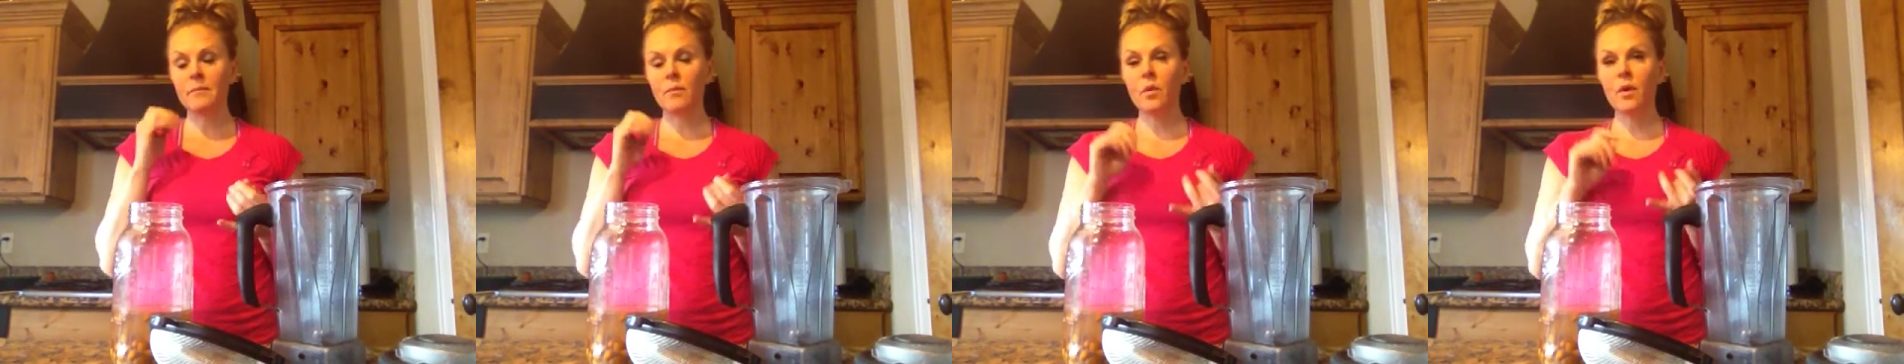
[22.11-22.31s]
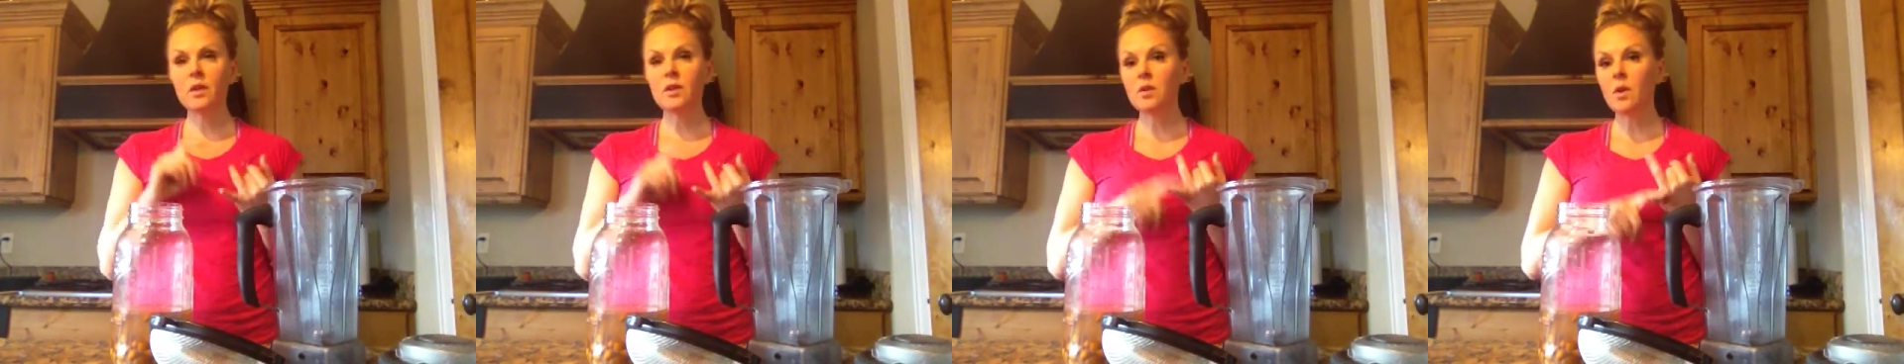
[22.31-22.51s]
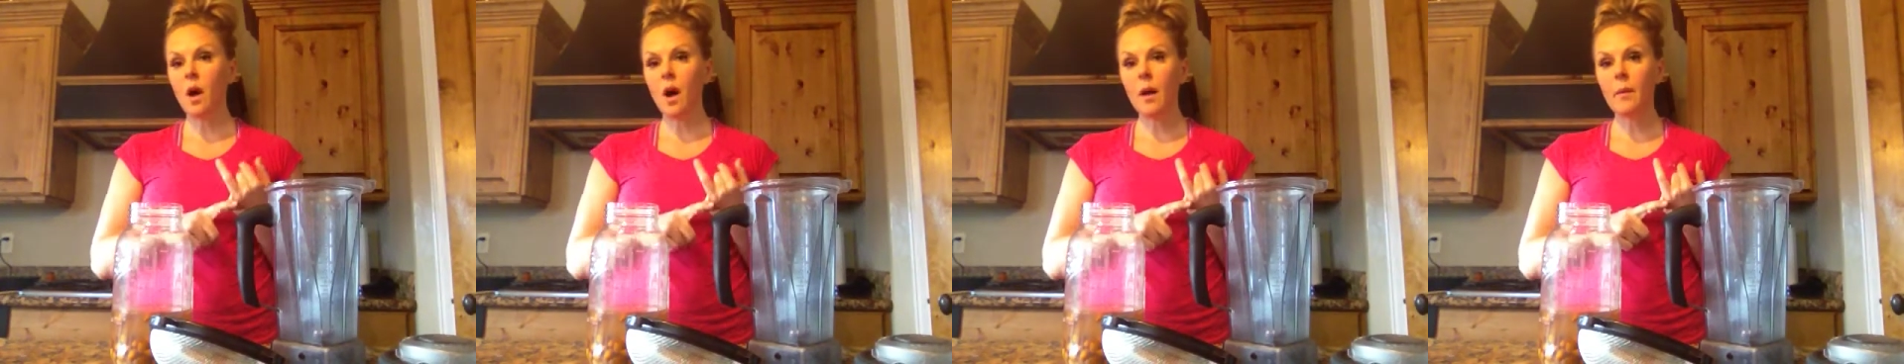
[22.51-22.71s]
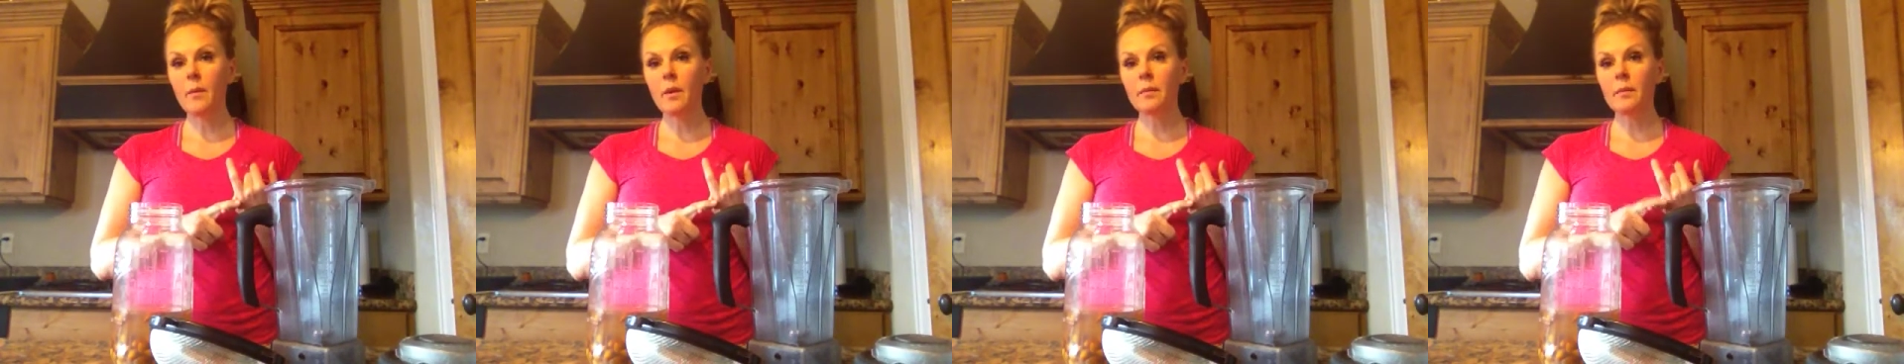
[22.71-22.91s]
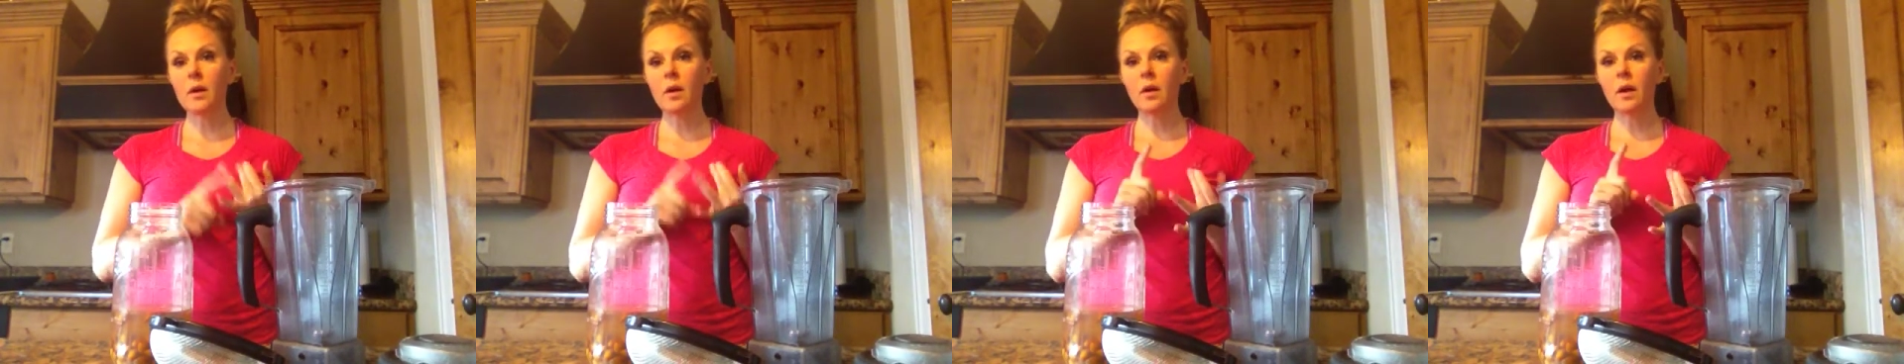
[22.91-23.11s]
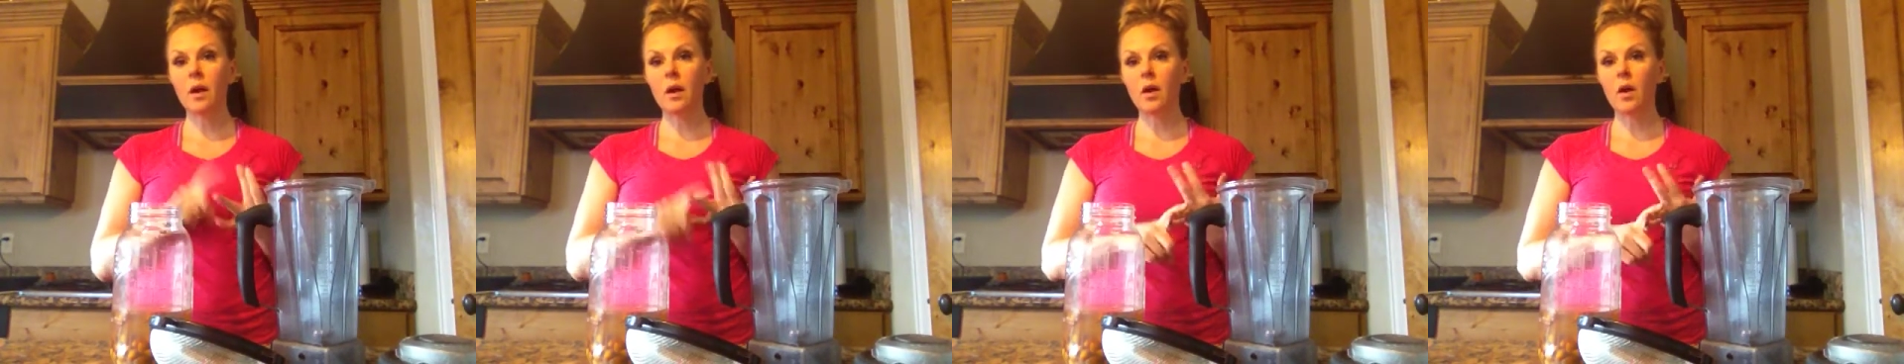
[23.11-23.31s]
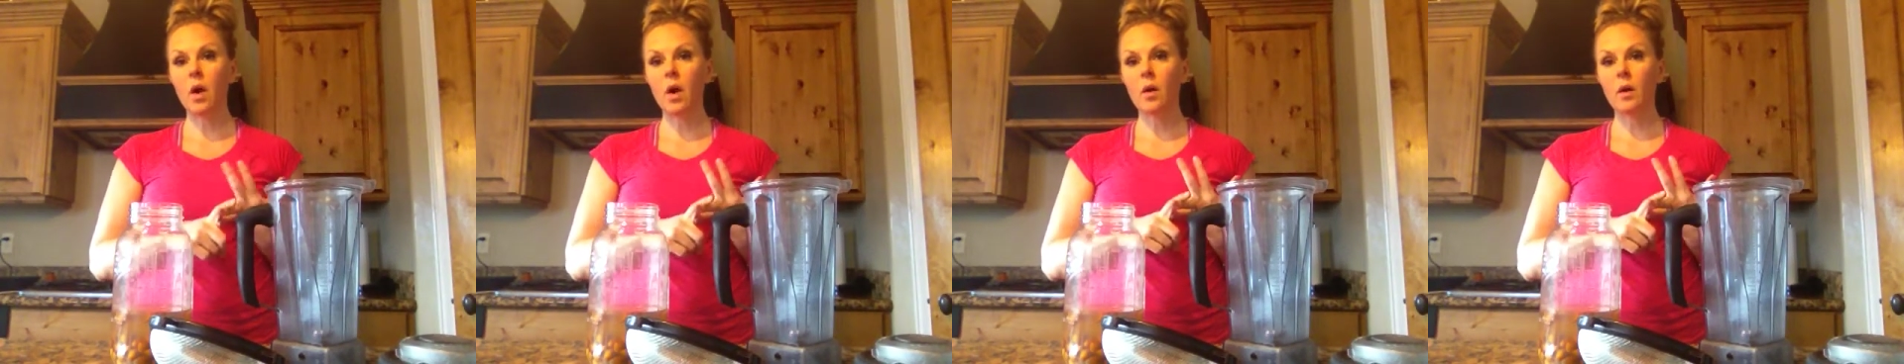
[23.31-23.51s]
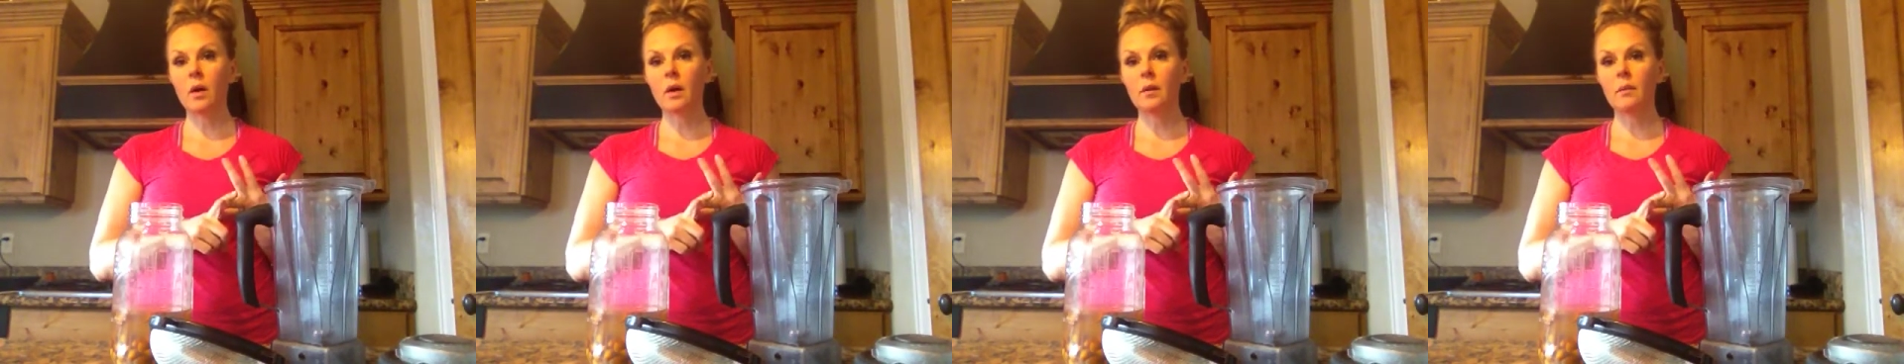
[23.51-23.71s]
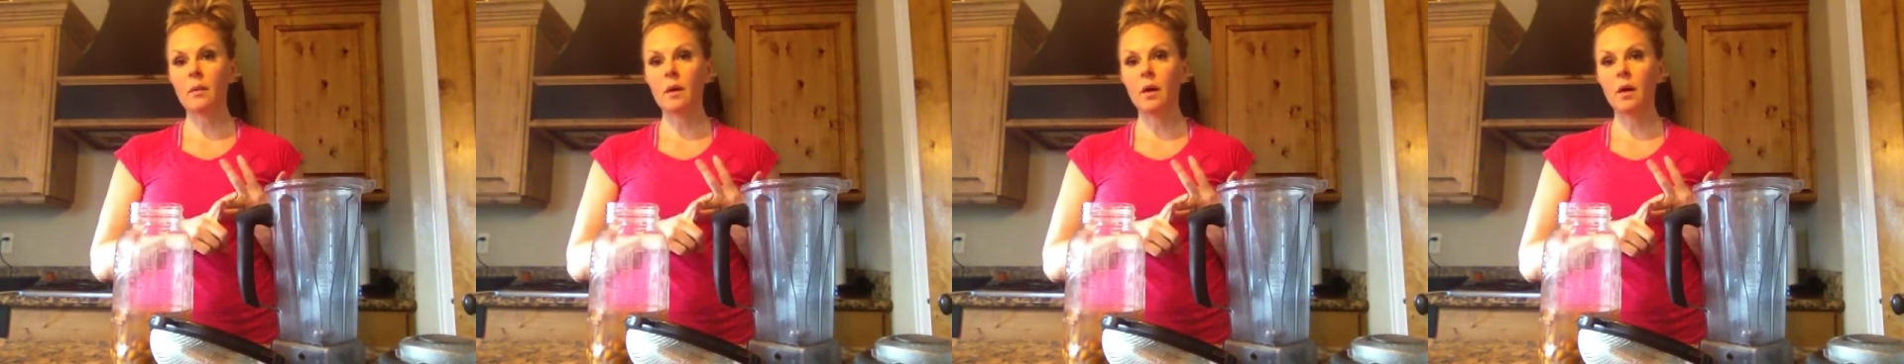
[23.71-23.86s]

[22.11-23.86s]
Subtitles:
We do almond milk and coconut